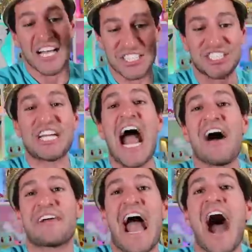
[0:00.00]

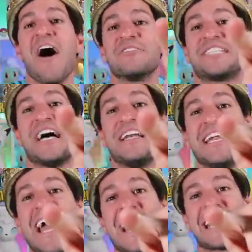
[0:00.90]
Shout out to
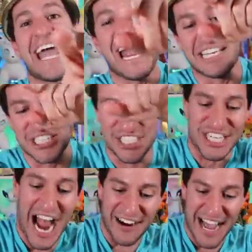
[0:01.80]
Nick and
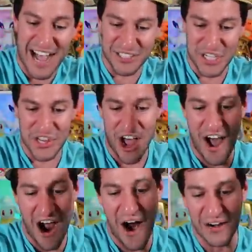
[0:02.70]
shout out to the
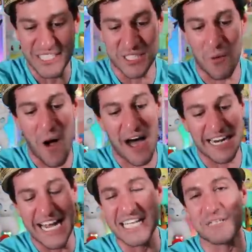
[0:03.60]
Heart
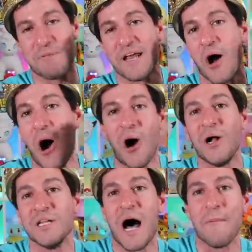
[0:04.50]
Squad. It's been
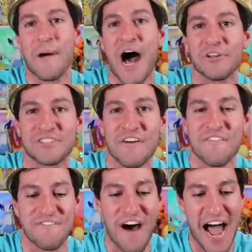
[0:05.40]
all about the
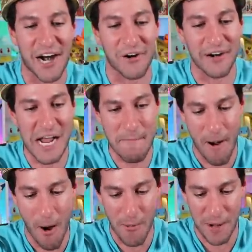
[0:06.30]
fiery
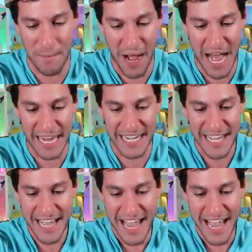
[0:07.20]
Pokemon.